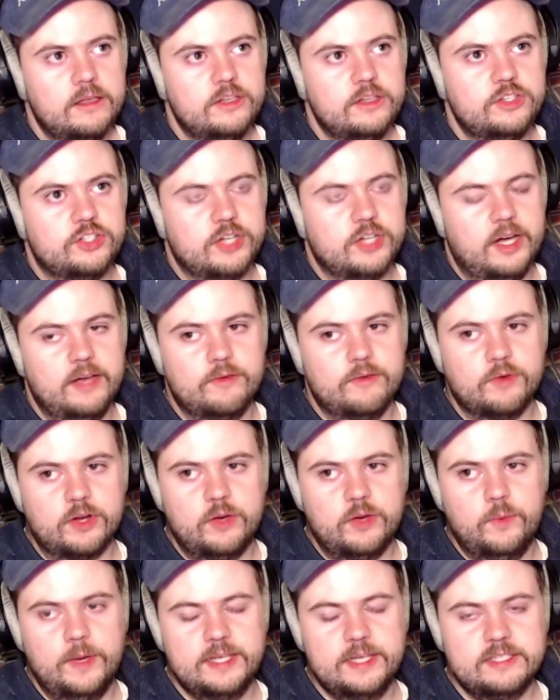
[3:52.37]
John
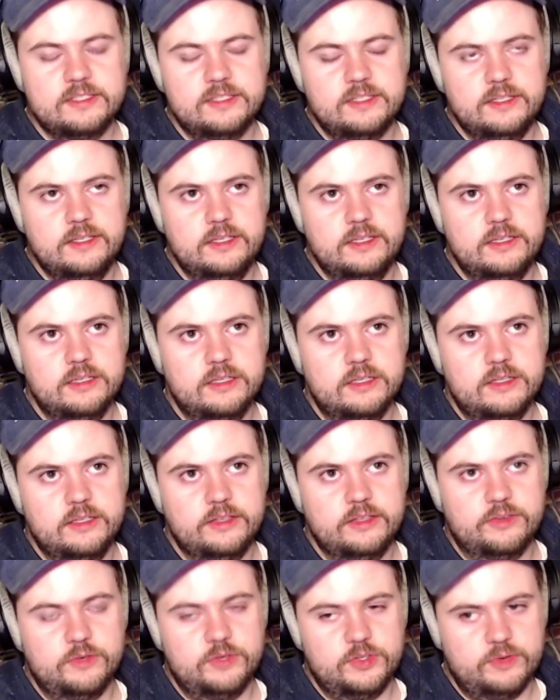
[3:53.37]
requested the
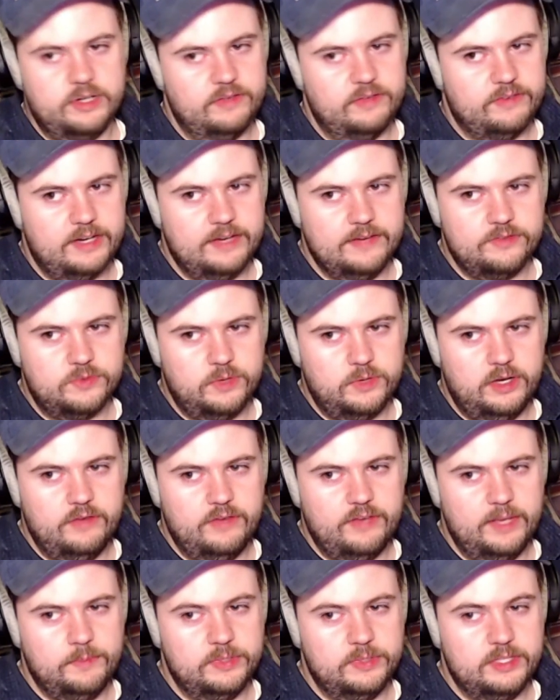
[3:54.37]
325-12,
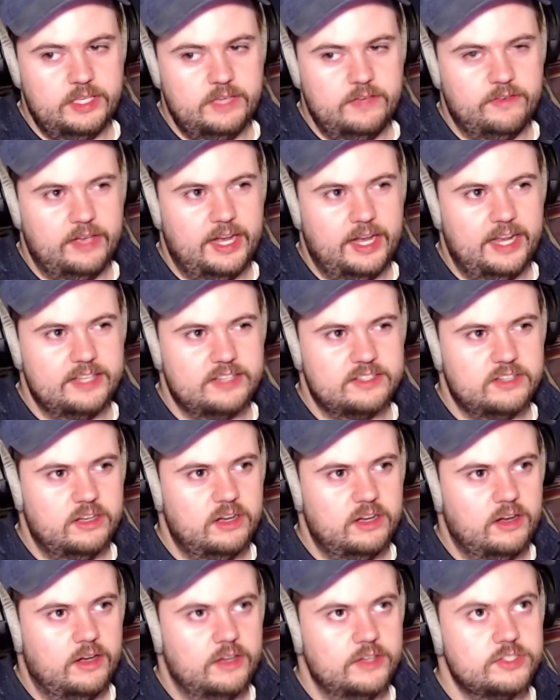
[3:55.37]
I believe, and I
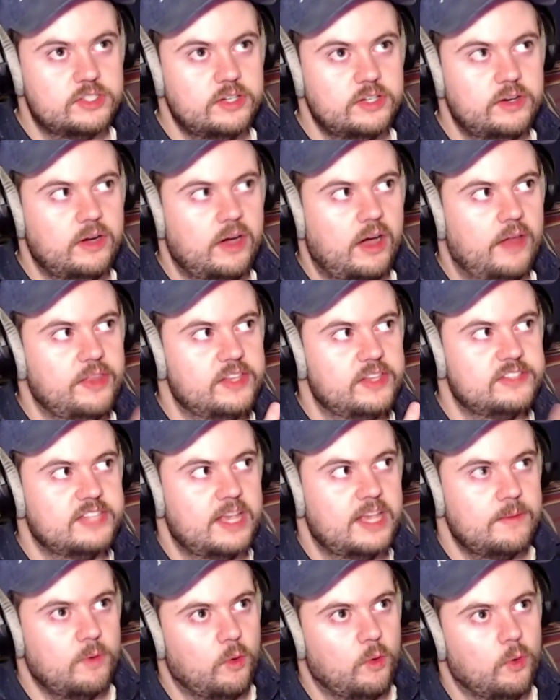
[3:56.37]
saw also on the
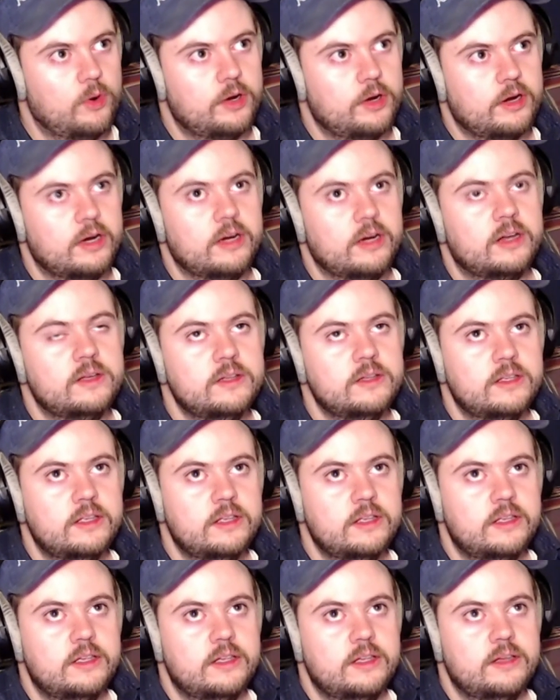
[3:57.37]
same order,
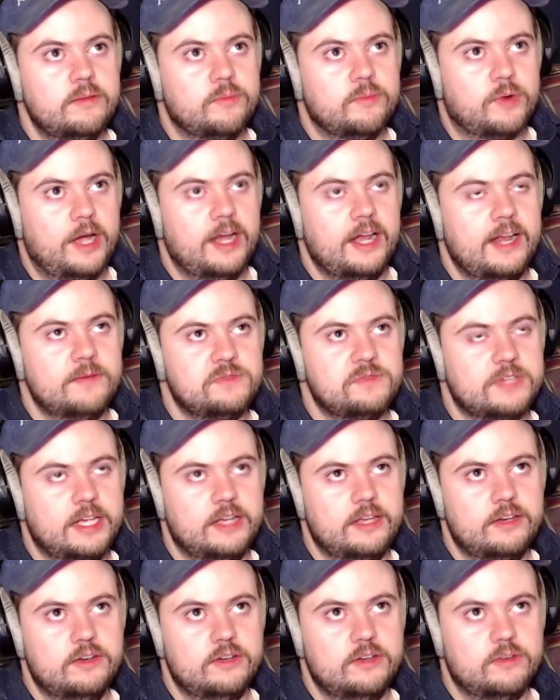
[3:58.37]
Brian
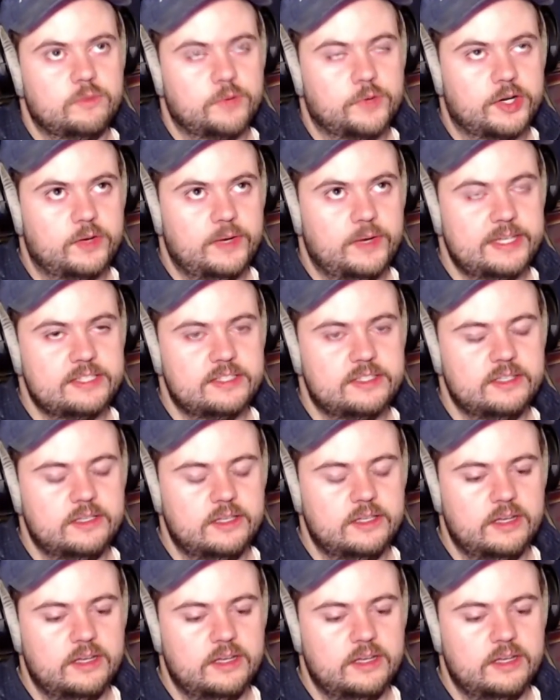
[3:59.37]
Epstein requested